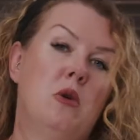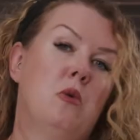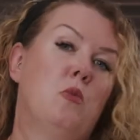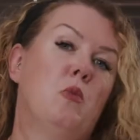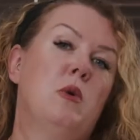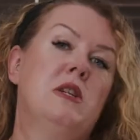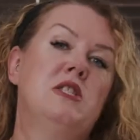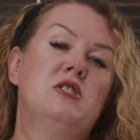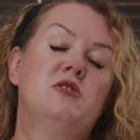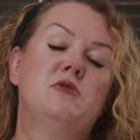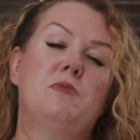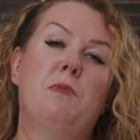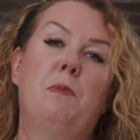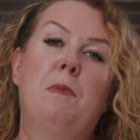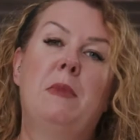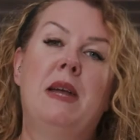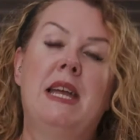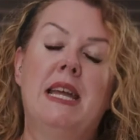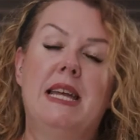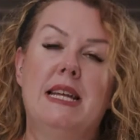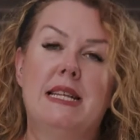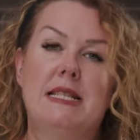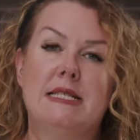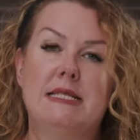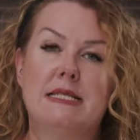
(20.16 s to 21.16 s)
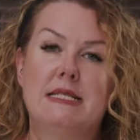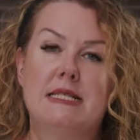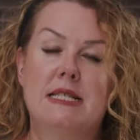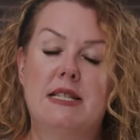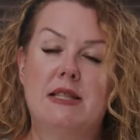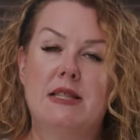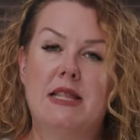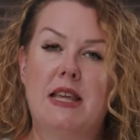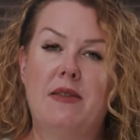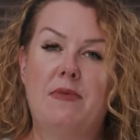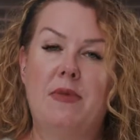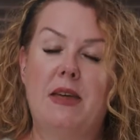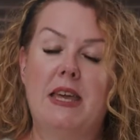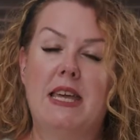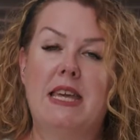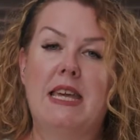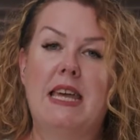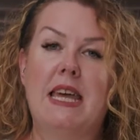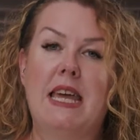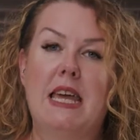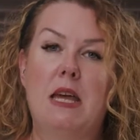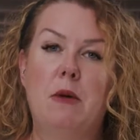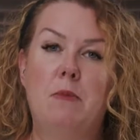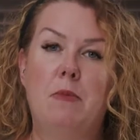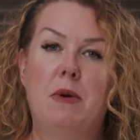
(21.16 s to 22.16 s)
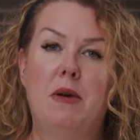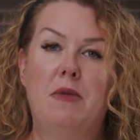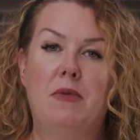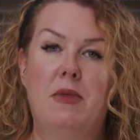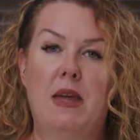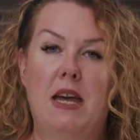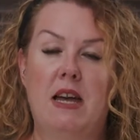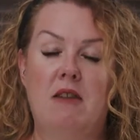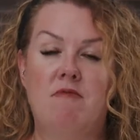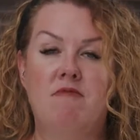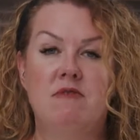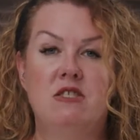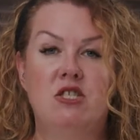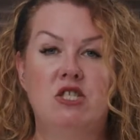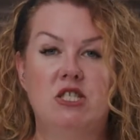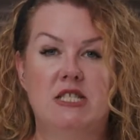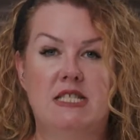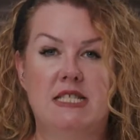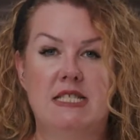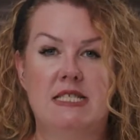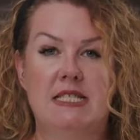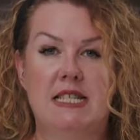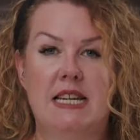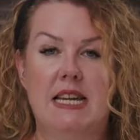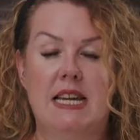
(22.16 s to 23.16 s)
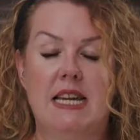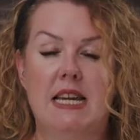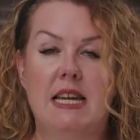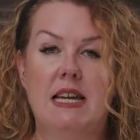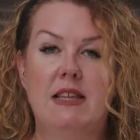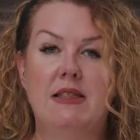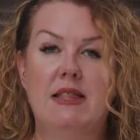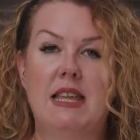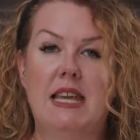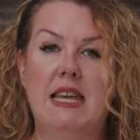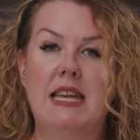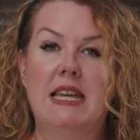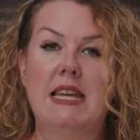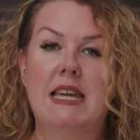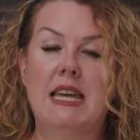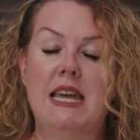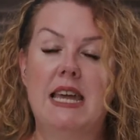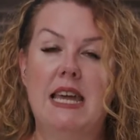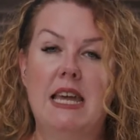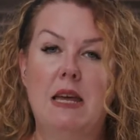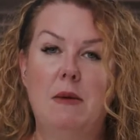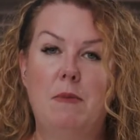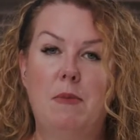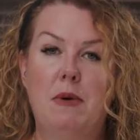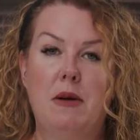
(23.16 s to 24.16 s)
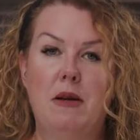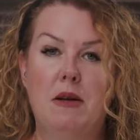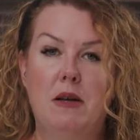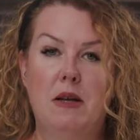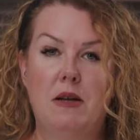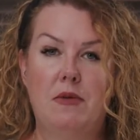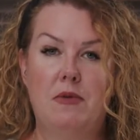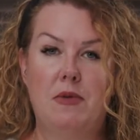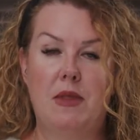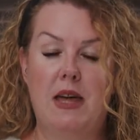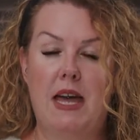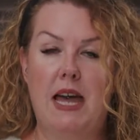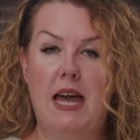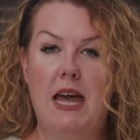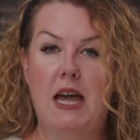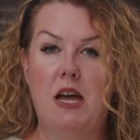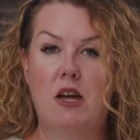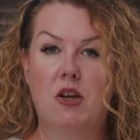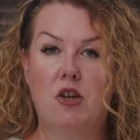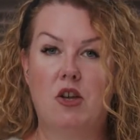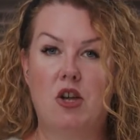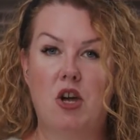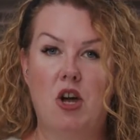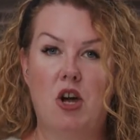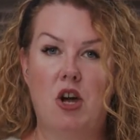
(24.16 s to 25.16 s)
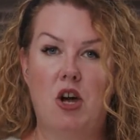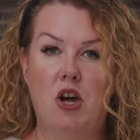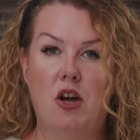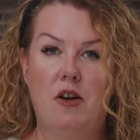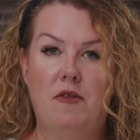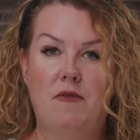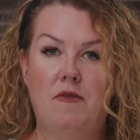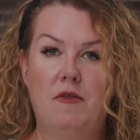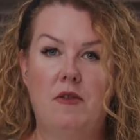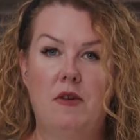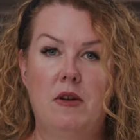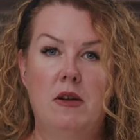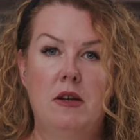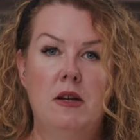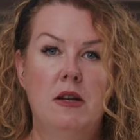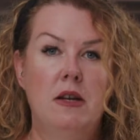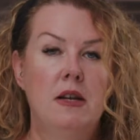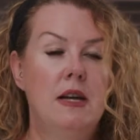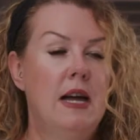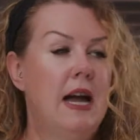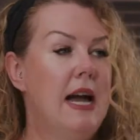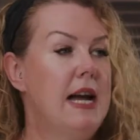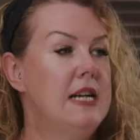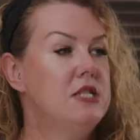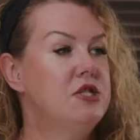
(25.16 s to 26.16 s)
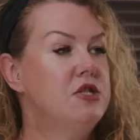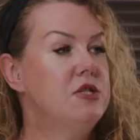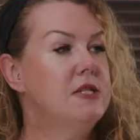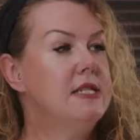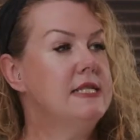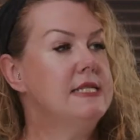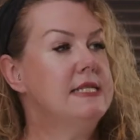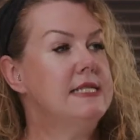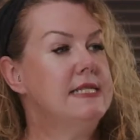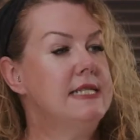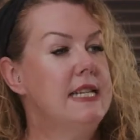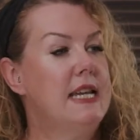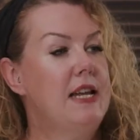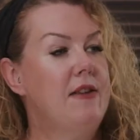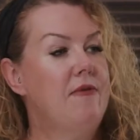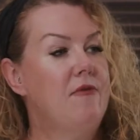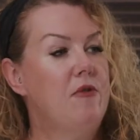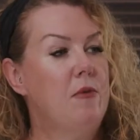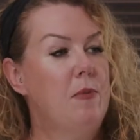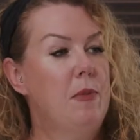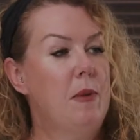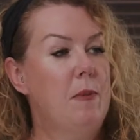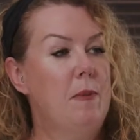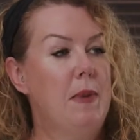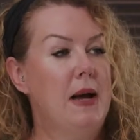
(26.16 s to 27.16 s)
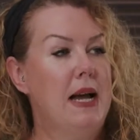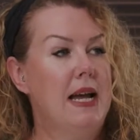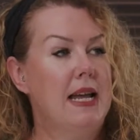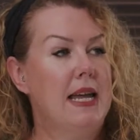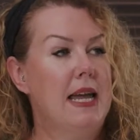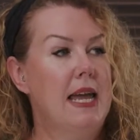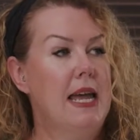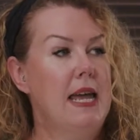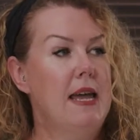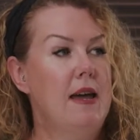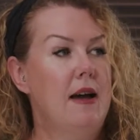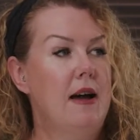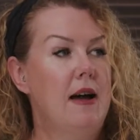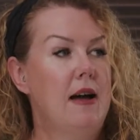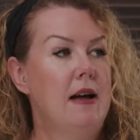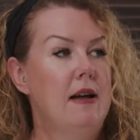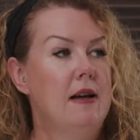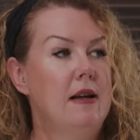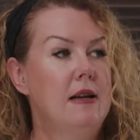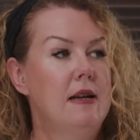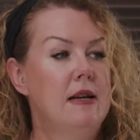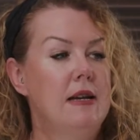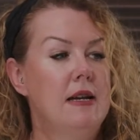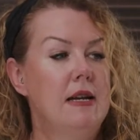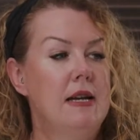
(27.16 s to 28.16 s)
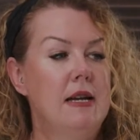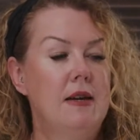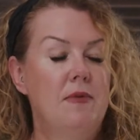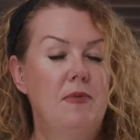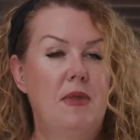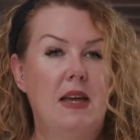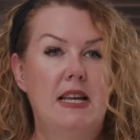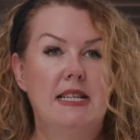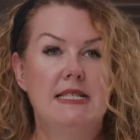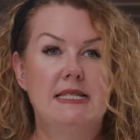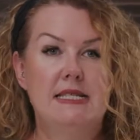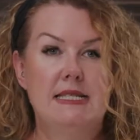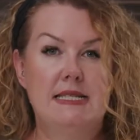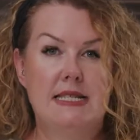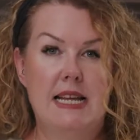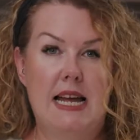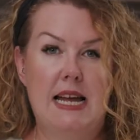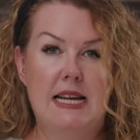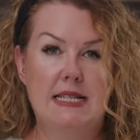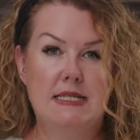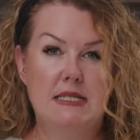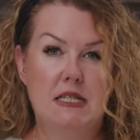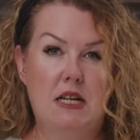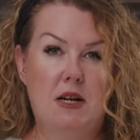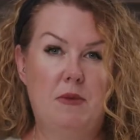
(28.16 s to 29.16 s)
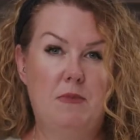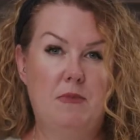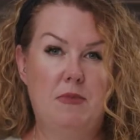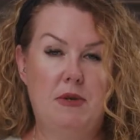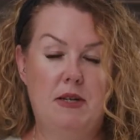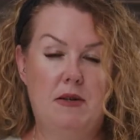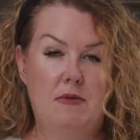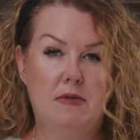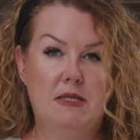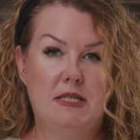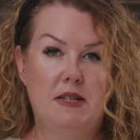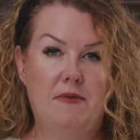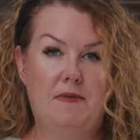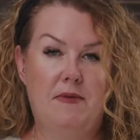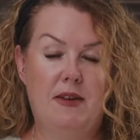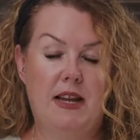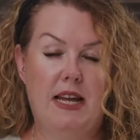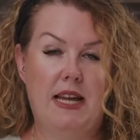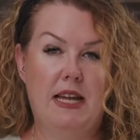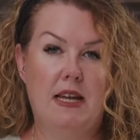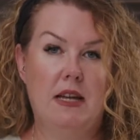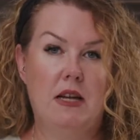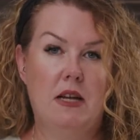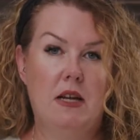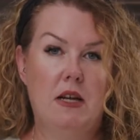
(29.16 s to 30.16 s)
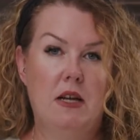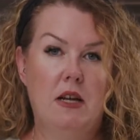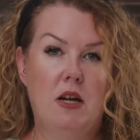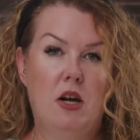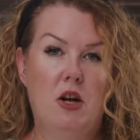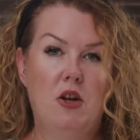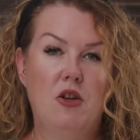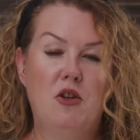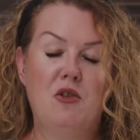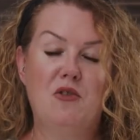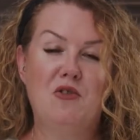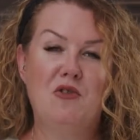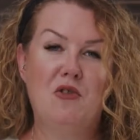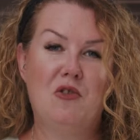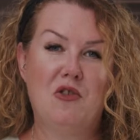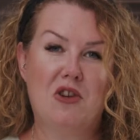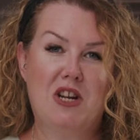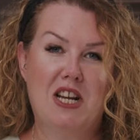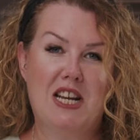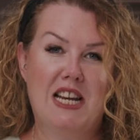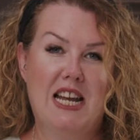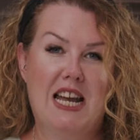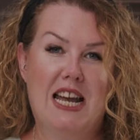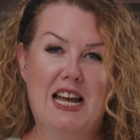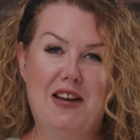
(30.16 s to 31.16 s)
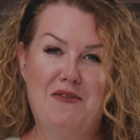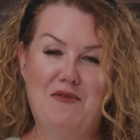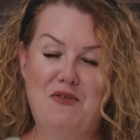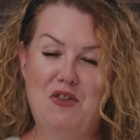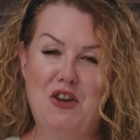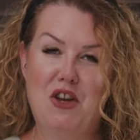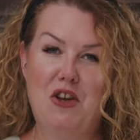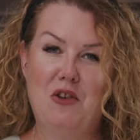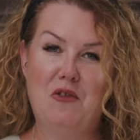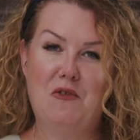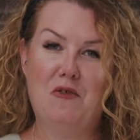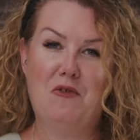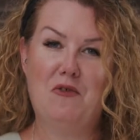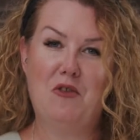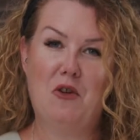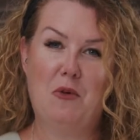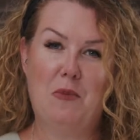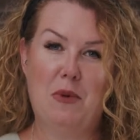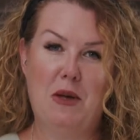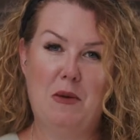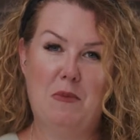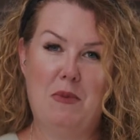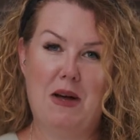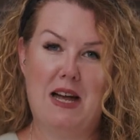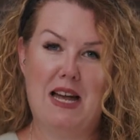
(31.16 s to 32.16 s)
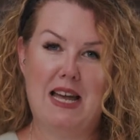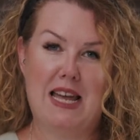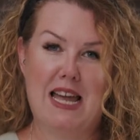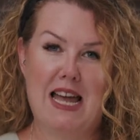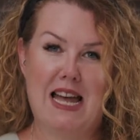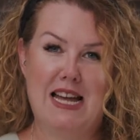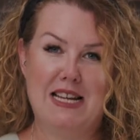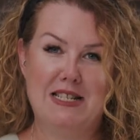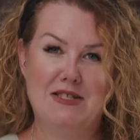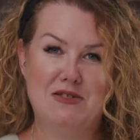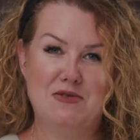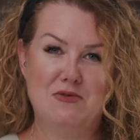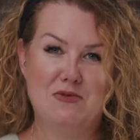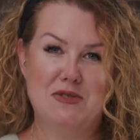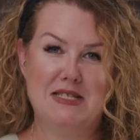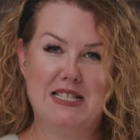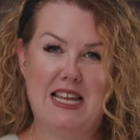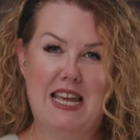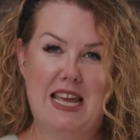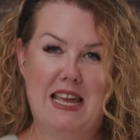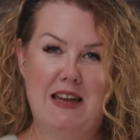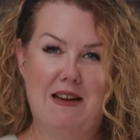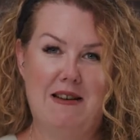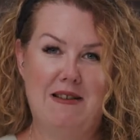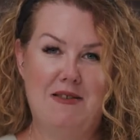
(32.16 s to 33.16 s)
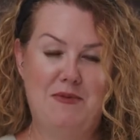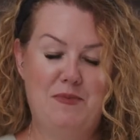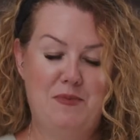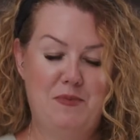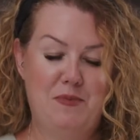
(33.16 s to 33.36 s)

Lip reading: which means that they keep their rigidity, they keep their curve. As you can see from the bag here, they stand up beautifully. You're not going to have no floppy bag handles here.